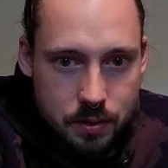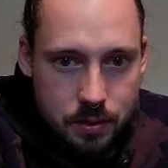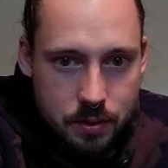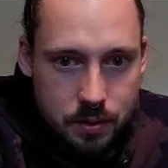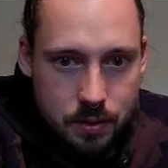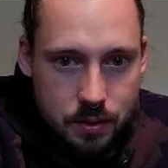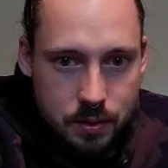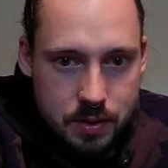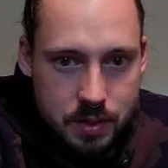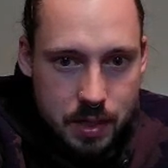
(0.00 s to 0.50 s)

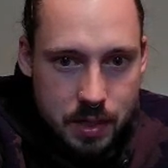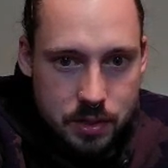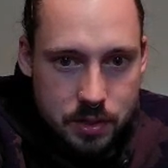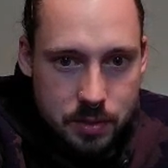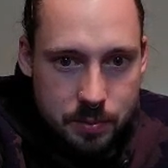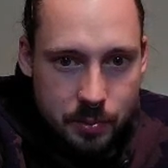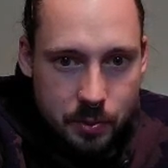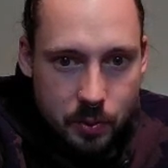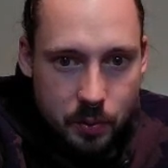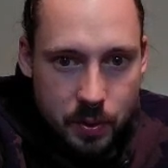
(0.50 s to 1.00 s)
Does
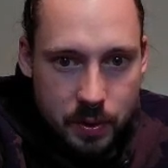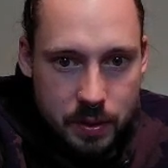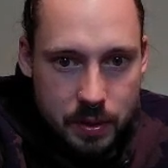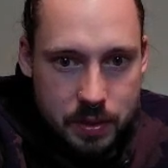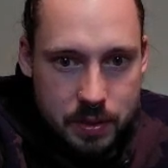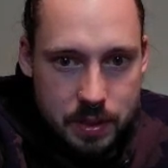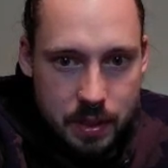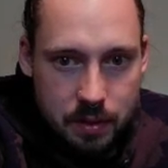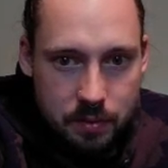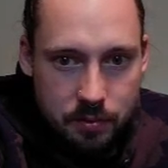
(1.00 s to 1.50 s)
HMO1
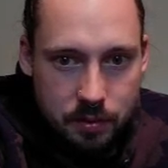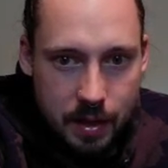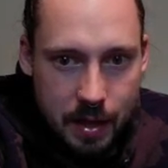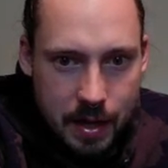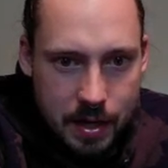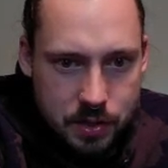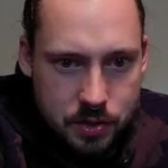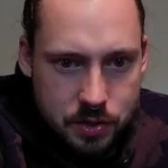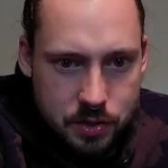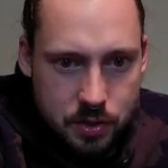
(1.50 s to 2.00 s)
contain
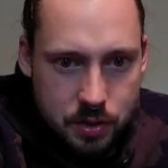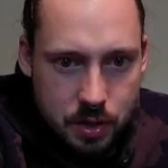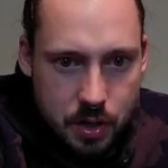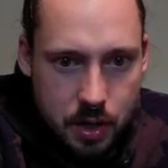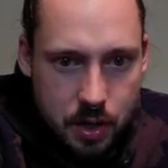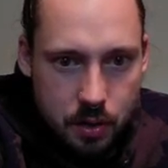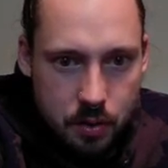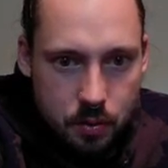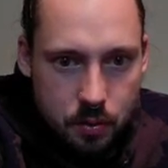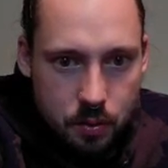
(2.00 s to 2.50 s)
Flash?
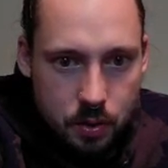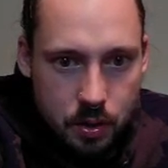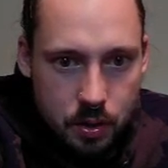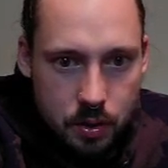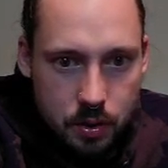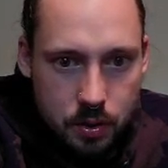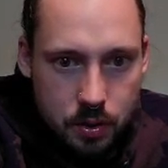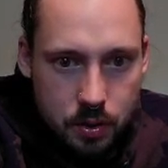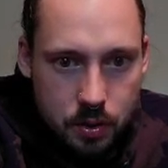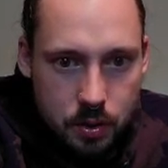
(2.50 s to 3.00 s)
No.
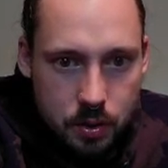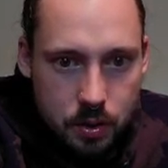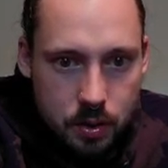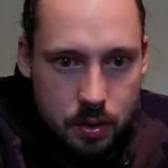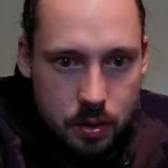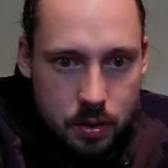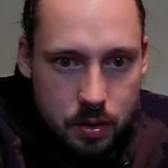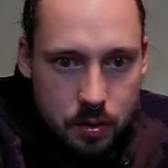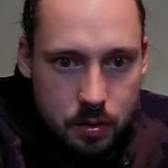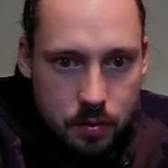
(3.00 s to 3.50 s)

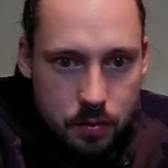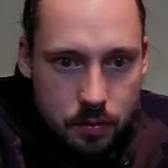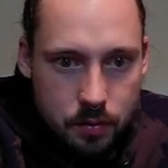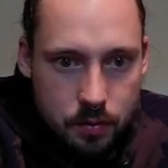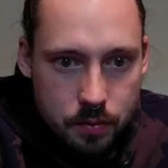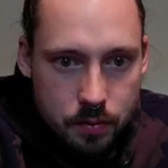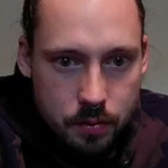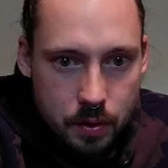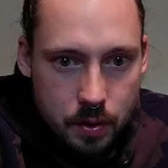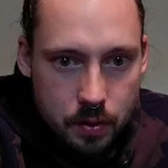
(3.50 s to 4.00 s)

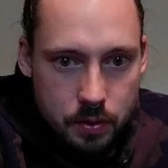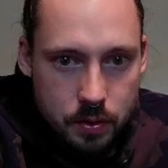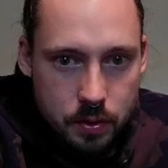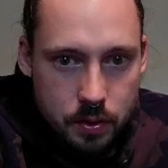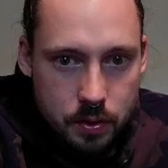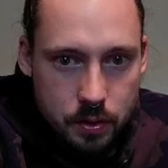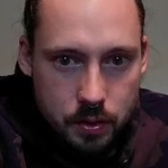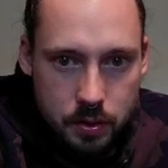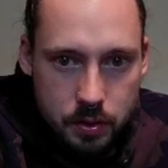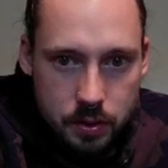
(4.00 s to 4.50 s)

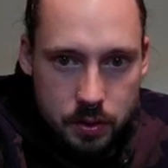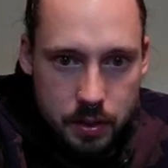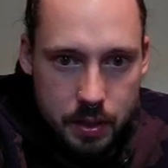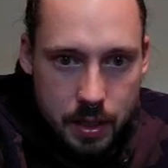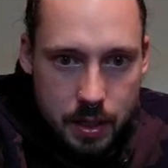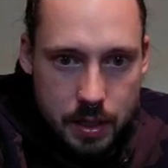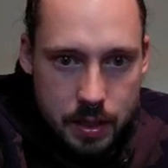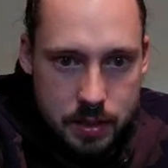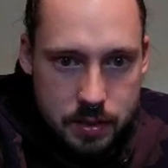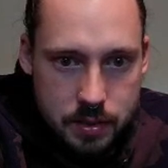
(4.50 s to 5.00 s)
Faulkner?
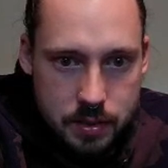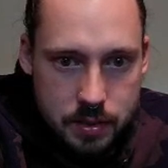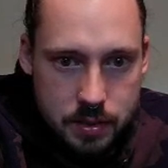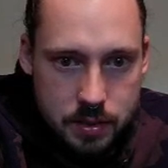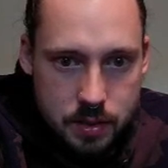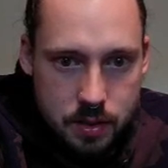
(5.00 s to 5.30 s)
Yes.